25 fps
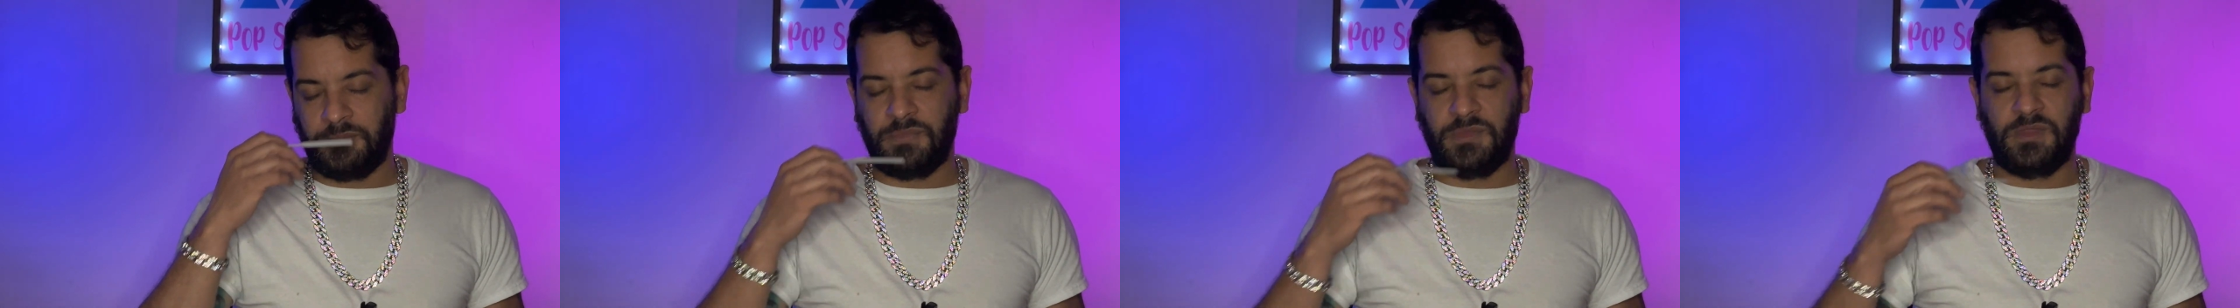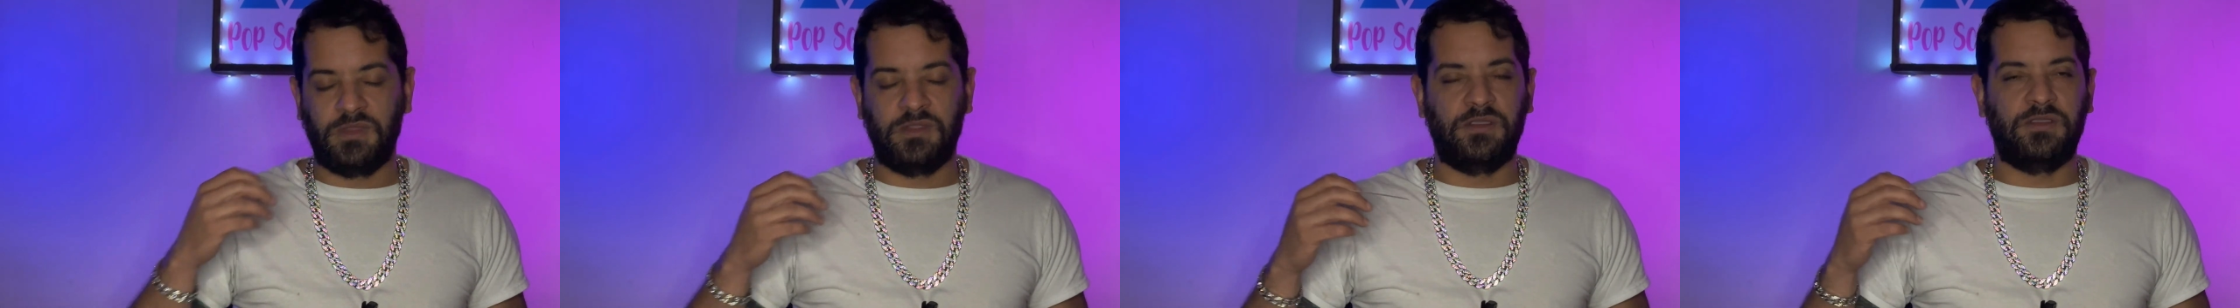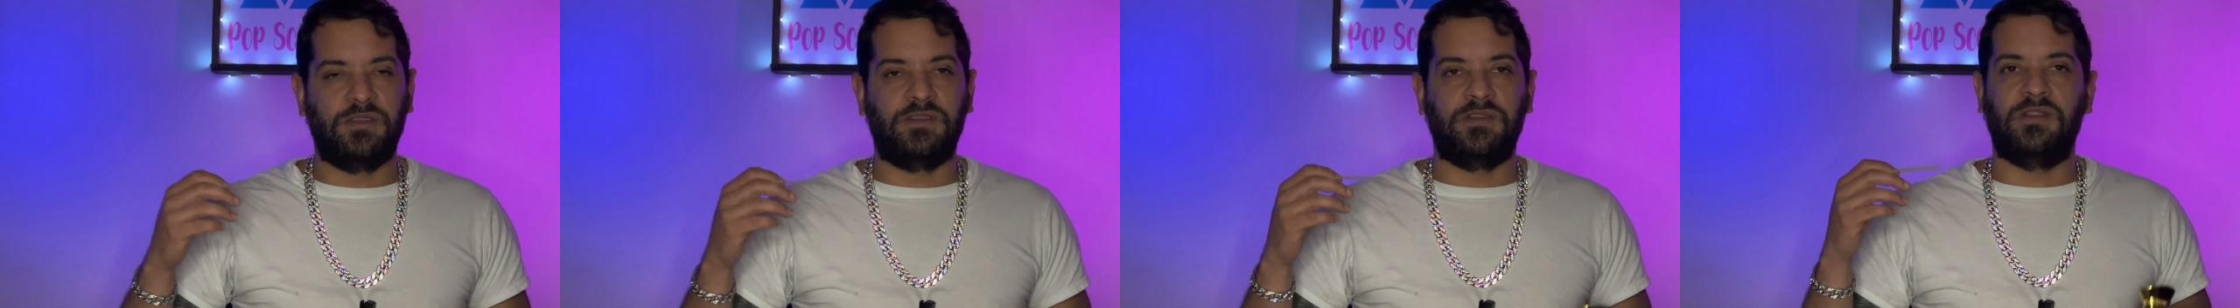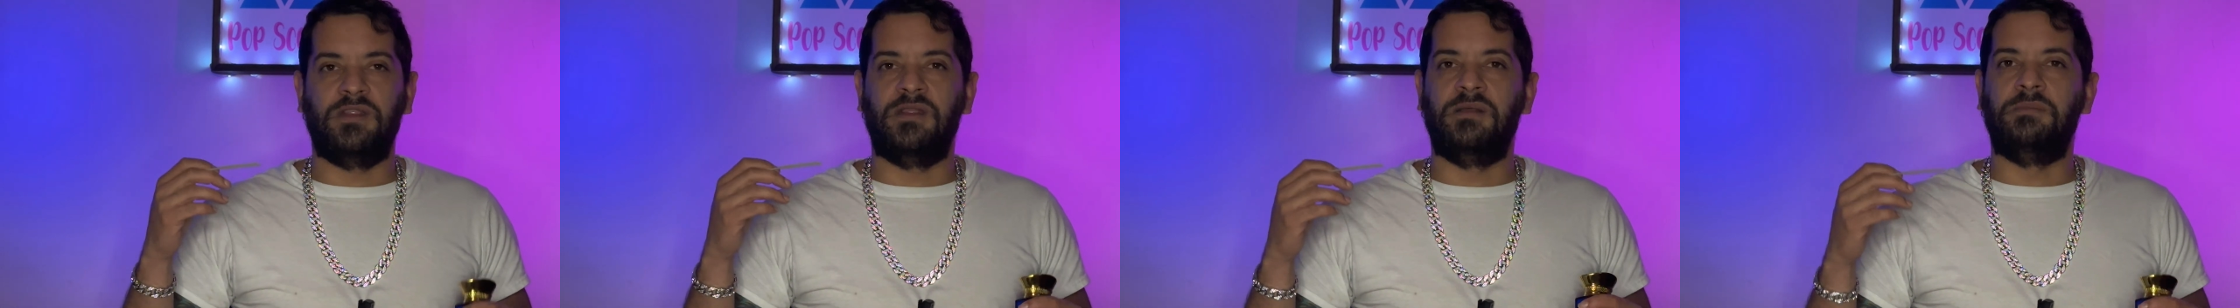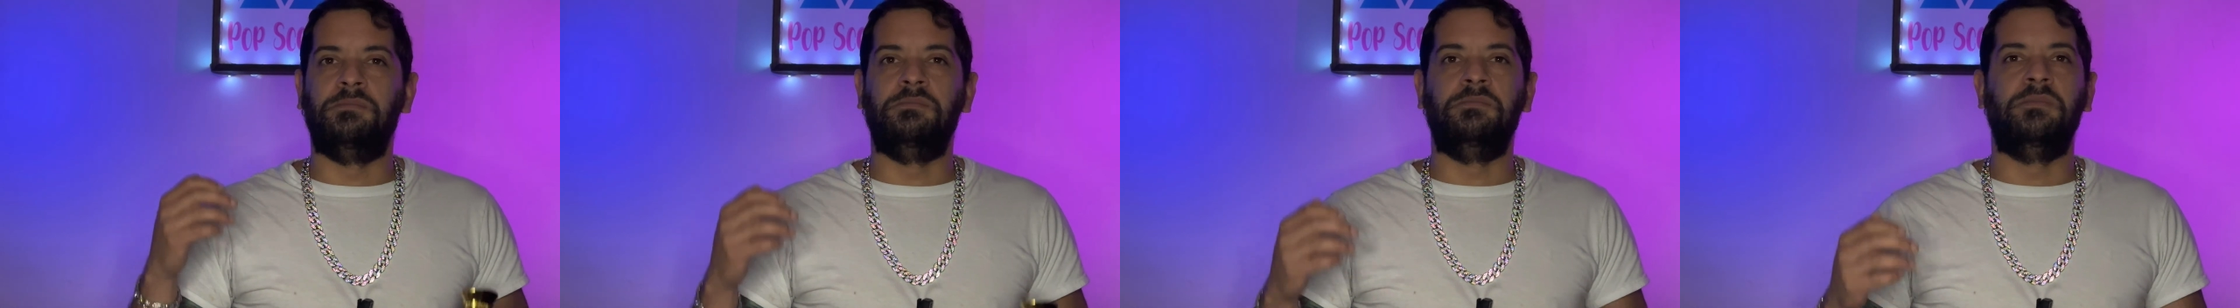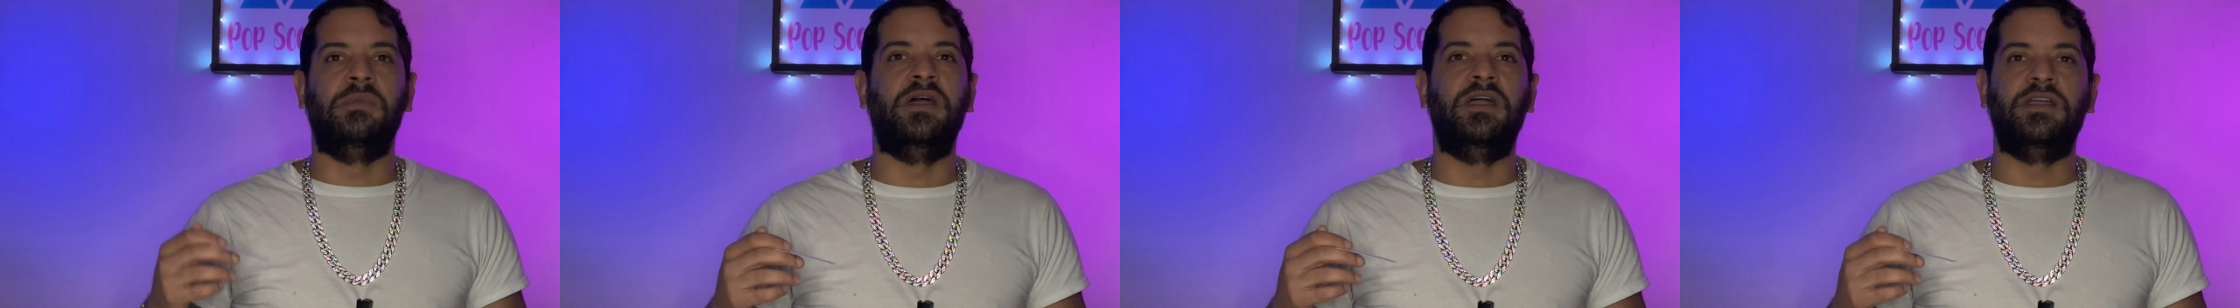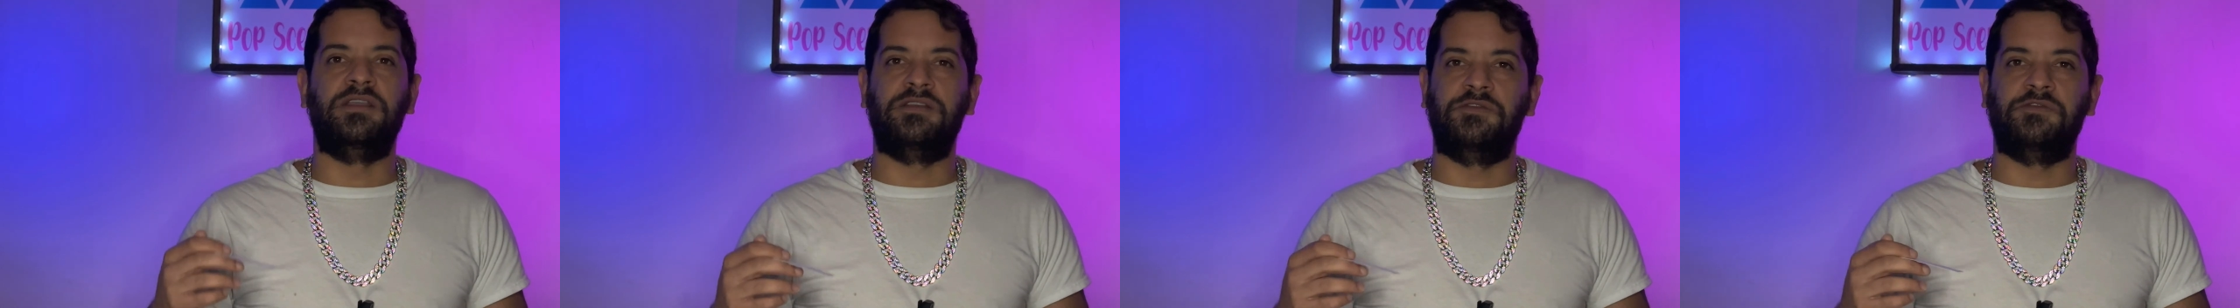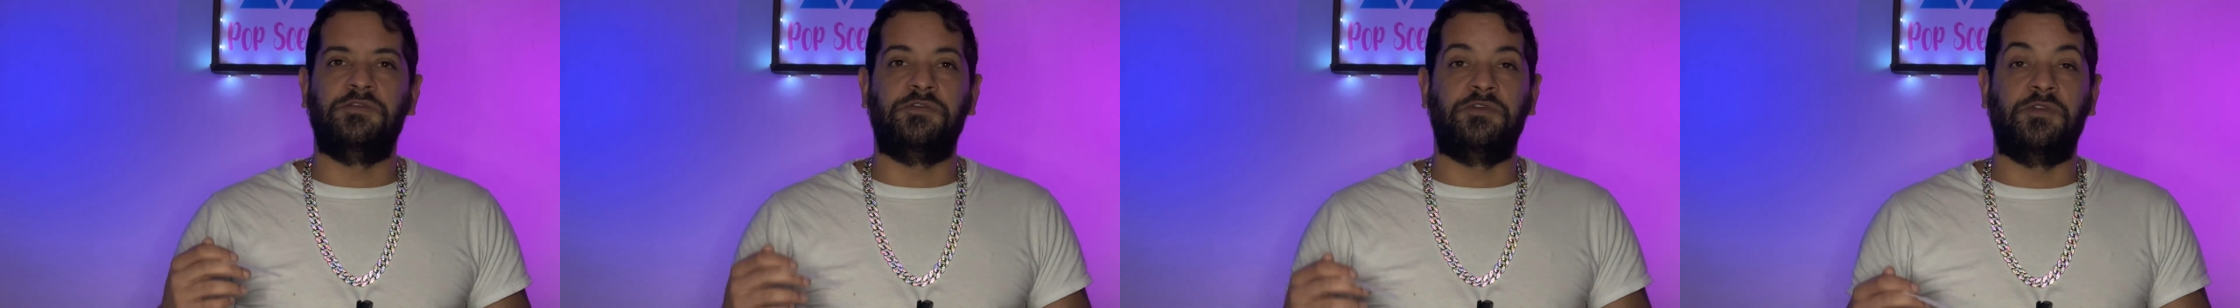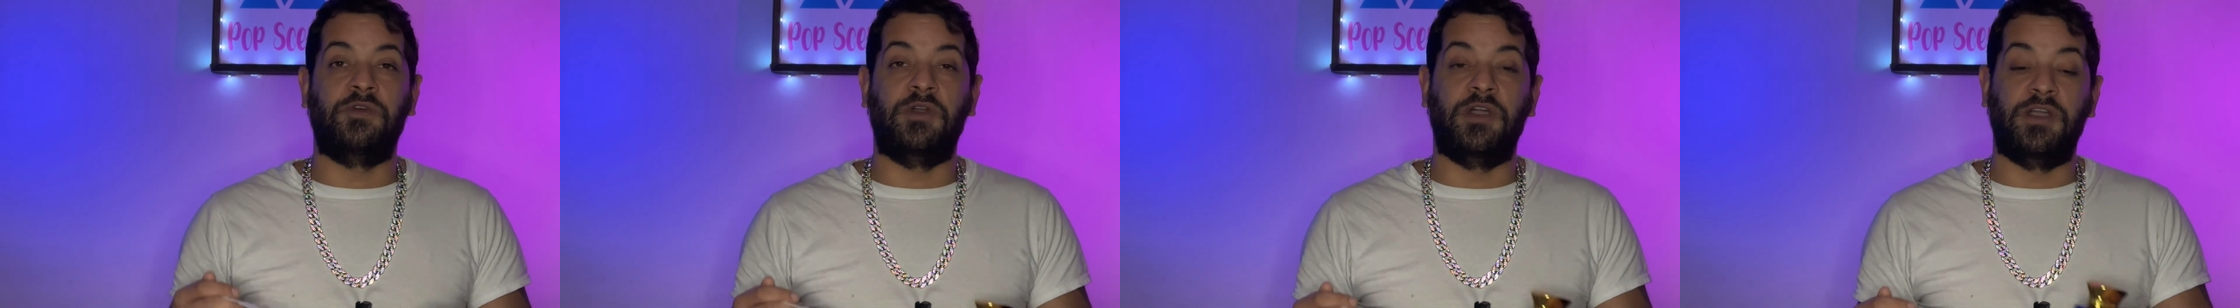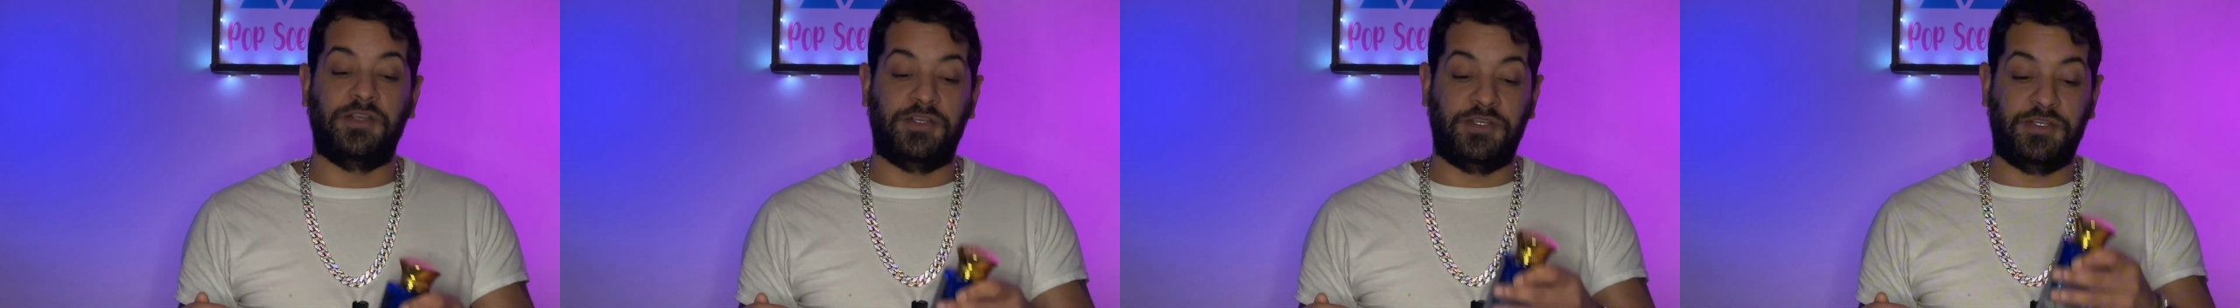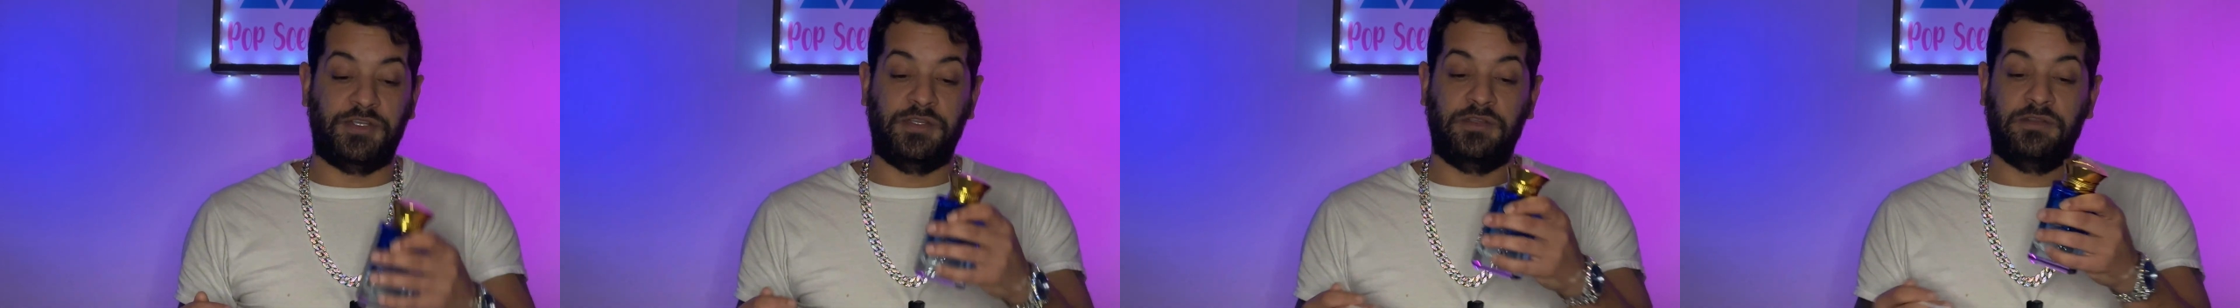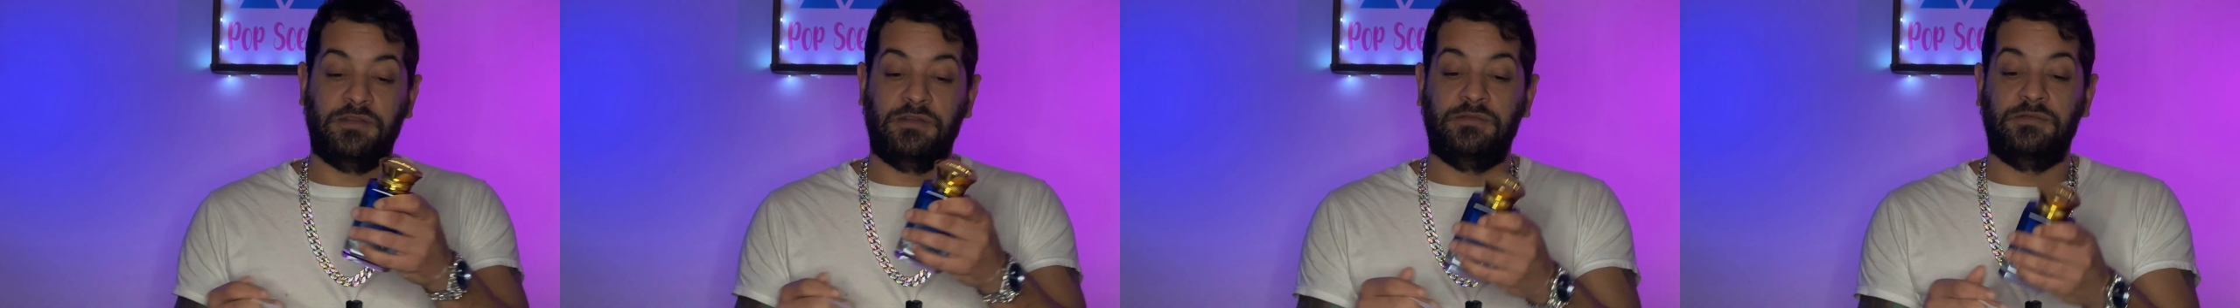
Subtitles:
just amazing fresh.